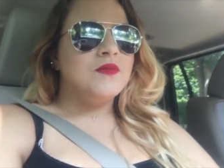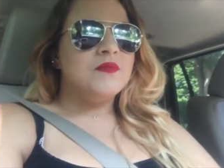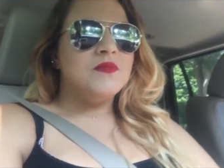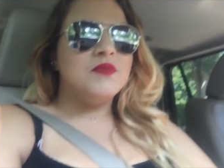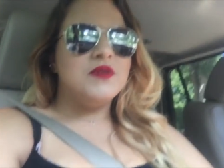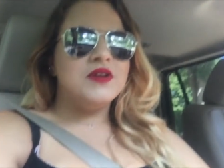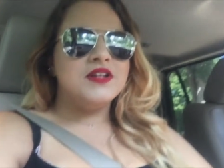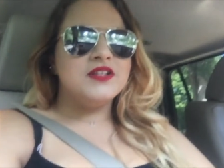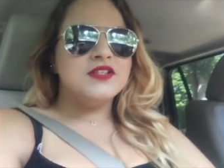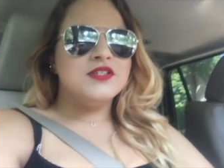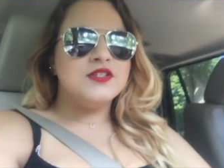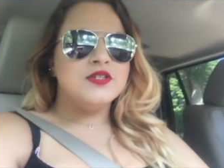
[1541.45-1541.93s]

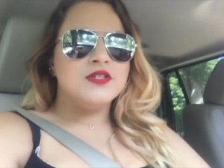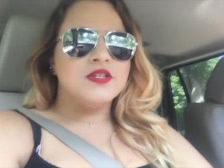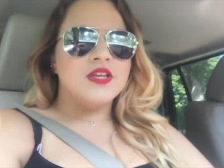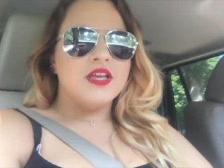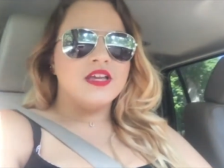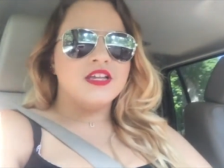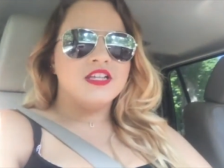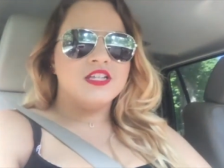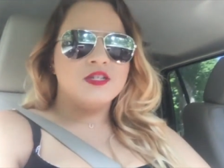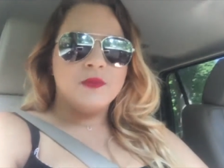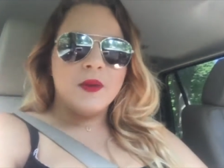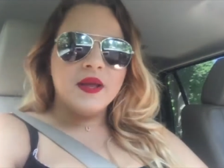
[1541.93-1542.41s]
but it's
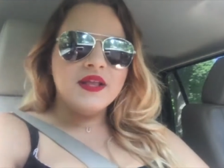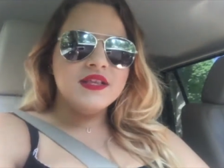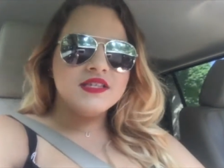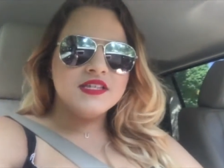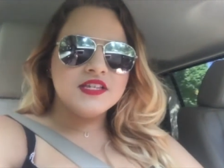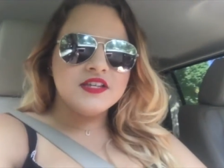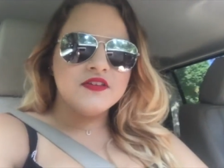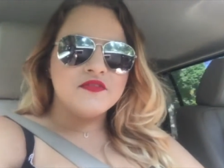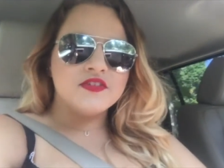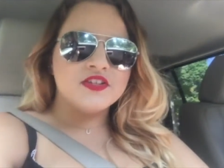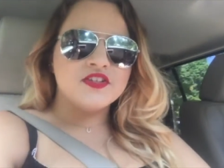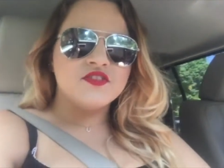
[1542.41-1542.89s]

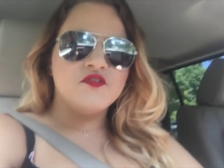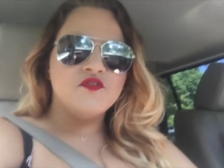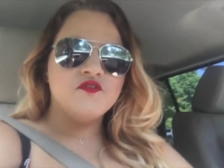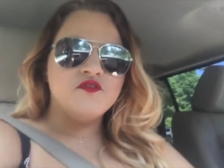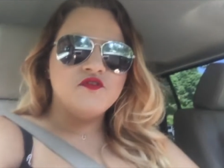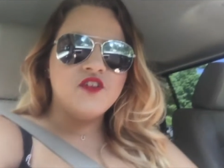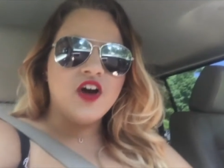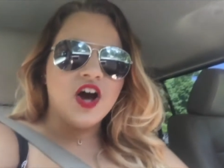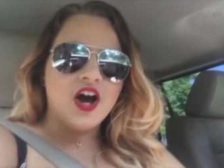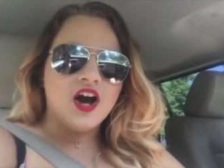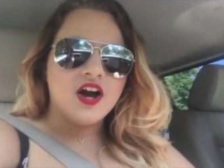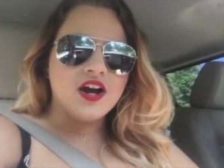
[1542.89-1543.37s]
expensive as fuck
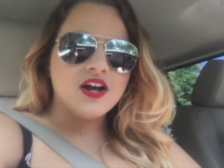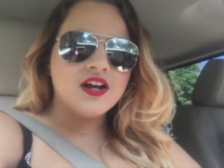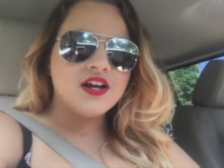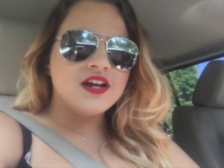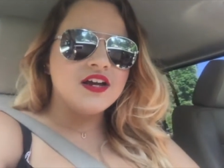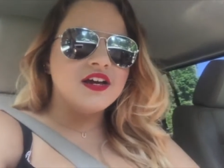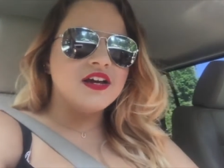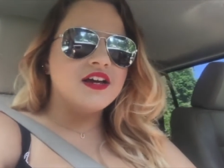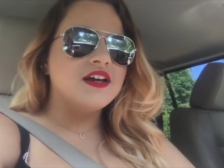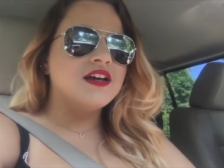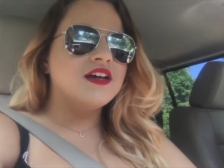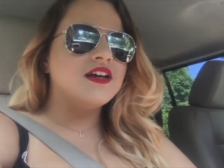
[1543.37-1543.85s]

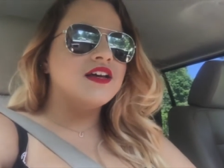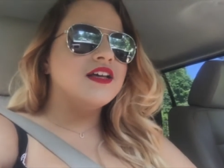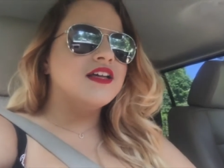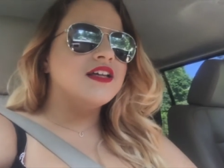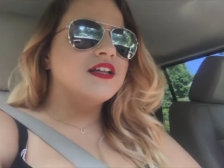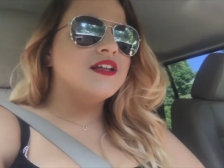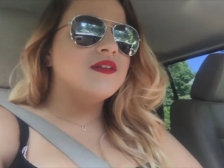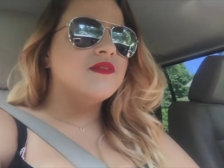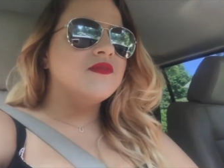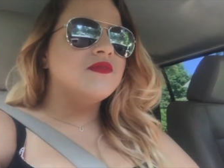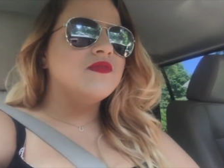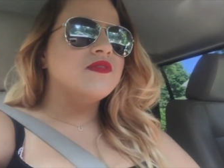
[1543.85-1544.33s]
BeautyCon? what is
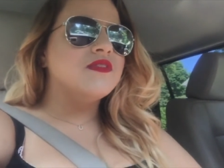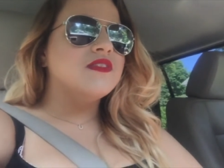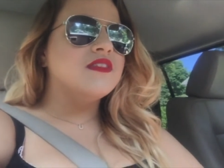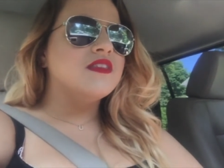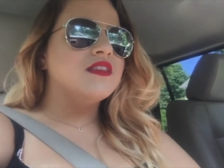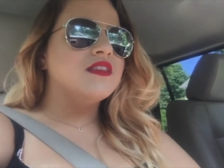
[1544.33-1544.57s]
that at?